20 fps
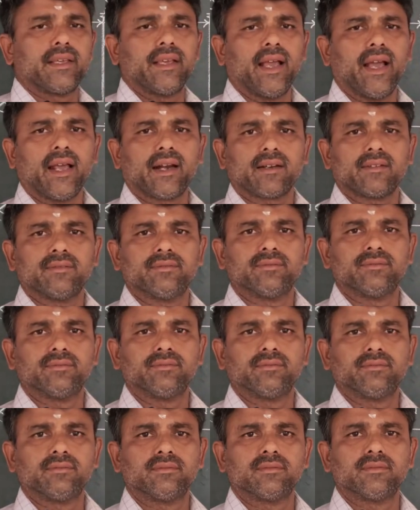Air.
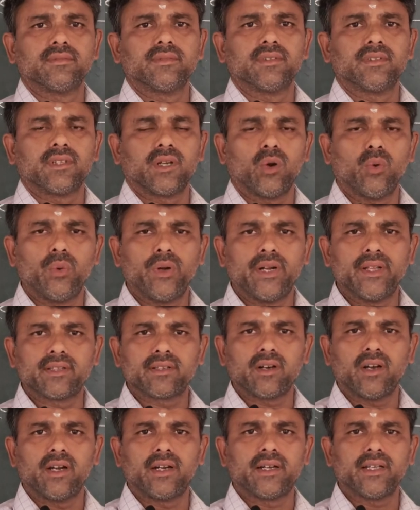Now it
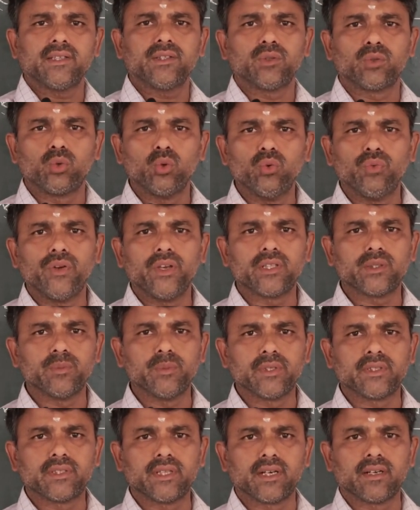is called as two-phase
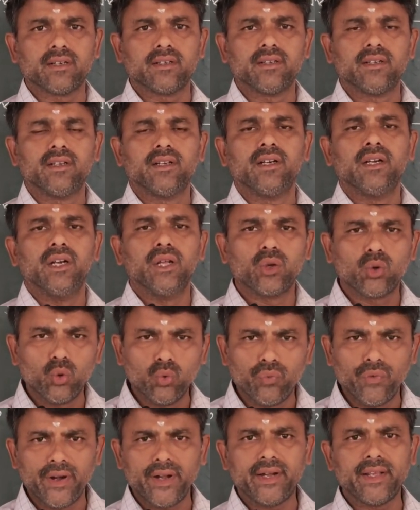mixer.
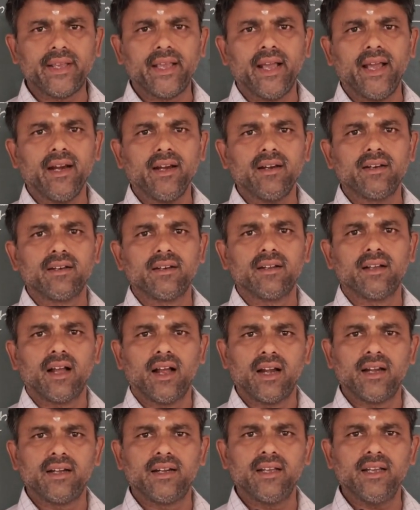Liquefied air
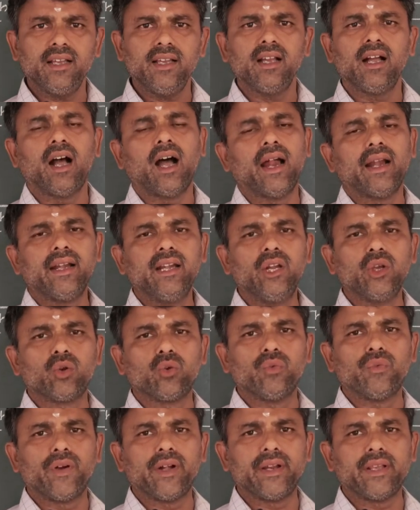and
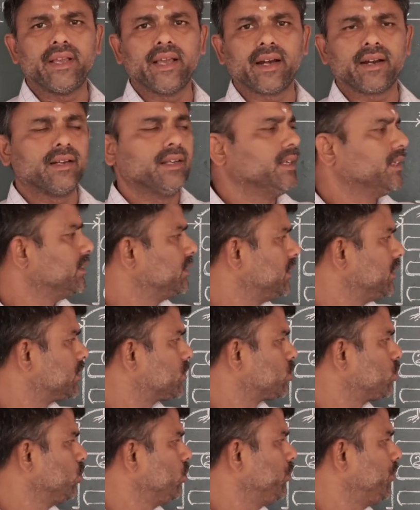unliquefied air.
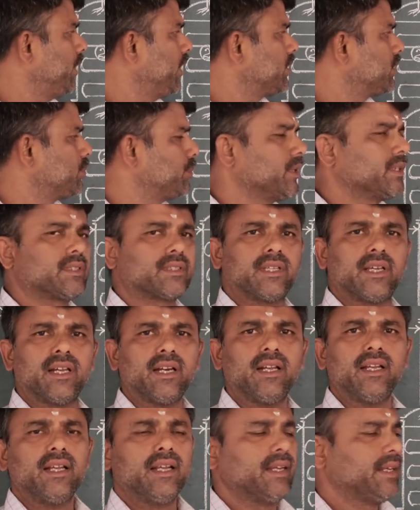This two-phase
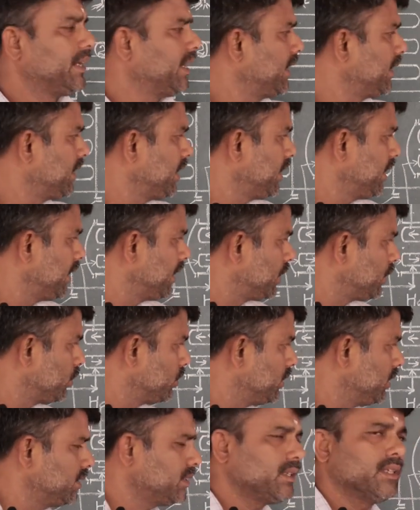mixer enter
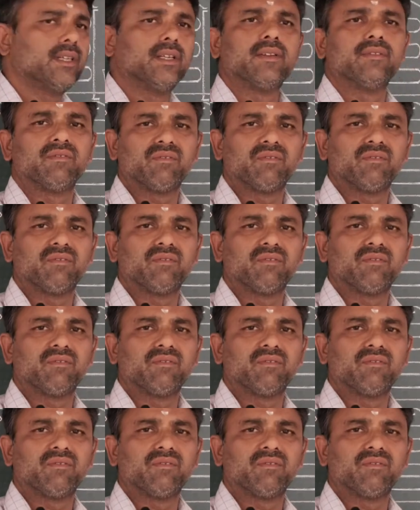into this